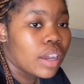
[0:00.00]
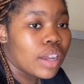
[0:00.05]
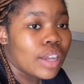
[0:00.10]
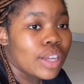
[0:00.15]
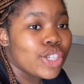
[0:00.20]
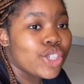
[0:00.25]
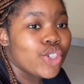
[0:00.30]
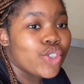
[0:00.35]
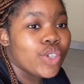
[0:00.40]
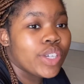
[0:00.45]

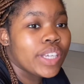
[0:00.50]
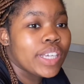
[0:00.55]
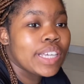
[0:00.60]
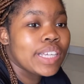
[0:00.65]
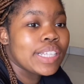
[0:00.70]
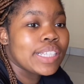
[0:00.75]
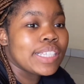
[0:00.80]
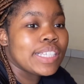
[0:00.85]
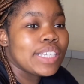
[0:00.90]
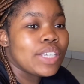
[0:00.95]
I'm
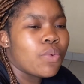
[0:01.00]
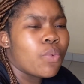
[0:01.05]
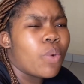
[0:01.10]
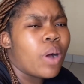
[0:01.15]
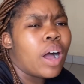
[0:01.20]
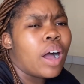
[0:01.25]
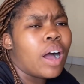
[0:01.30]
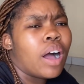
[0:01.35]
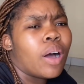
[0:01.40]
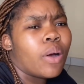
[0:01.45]
drinking tea.
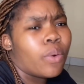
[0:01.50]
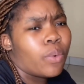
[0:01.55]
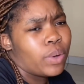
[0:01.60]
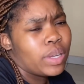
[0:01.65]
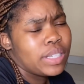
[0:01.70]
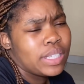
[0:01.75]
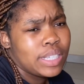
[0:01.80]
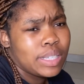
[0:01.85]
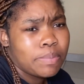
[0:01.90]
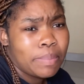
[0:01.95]
Wow,
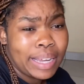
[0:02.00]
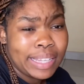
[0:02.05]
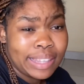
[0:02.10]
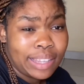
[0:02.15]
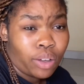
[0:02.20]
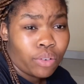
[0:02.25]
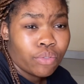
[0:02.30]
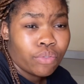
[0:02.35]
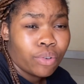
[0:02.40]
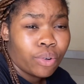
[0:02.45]
is this my
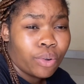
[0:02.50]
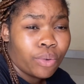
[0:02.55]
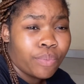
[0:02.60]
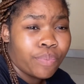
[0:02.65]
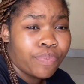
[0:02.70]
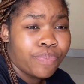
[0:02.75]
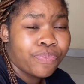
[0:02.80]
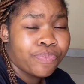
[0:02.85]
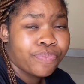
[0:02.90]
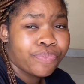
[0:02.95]
downfall?
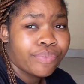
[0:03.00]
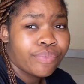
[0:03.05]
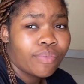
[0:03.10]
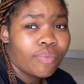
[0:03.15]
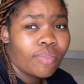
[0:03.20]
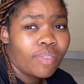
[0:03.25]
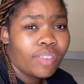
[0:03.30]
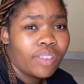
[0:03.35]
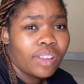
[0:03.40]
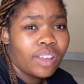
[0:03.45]

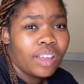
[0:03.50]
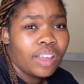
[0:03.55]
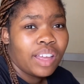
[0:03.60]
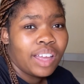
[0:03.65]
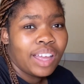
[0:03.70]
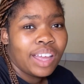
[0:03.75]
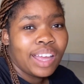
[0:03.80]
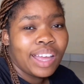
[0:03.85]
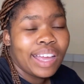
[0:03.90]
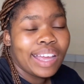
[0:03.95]

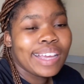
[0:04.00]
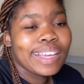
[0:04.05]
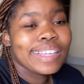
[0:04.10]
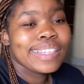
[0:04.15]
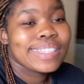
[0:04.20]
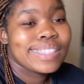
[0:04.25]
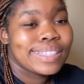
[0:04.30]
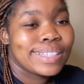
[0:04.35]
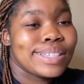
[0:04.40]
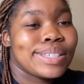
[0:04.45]

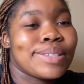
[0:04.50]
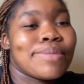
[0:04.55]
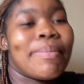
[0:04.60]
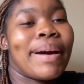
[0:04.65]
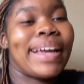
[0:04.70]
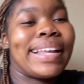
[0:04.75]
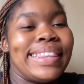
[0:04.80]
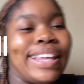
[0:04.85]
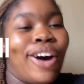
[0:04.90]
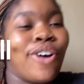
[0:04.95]
Is this
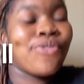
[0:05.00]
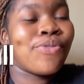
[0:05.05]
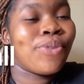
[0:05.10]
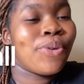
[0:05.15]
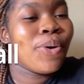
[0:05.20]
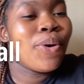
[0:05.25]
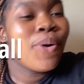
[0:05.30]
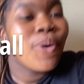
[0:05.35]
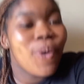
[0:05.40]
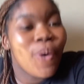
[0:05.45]
my downfall?
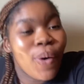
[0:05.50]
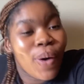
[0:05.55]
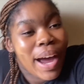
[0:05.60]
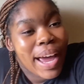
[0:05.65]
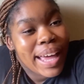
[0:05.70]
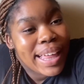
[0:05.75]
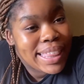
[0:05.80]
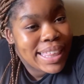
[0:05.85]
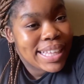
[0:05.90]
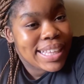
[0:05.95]
I
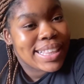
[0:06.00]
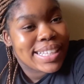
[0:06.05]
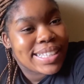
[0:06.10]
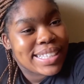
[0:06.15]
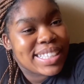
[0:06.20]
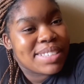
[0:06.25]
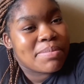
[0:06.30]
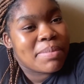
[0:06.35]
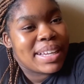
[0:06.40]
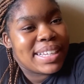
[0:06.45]
think this
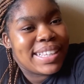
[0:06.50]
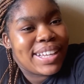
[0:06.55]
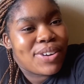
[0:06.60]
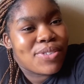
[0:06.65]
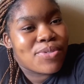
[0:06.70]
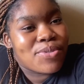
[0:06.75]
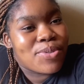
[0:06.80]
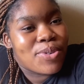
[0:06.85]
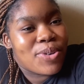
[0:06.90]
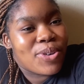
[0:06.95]
is my
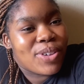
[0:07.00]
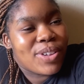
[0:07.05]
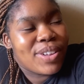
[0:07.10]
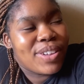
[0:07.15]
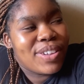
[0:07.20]
downfall.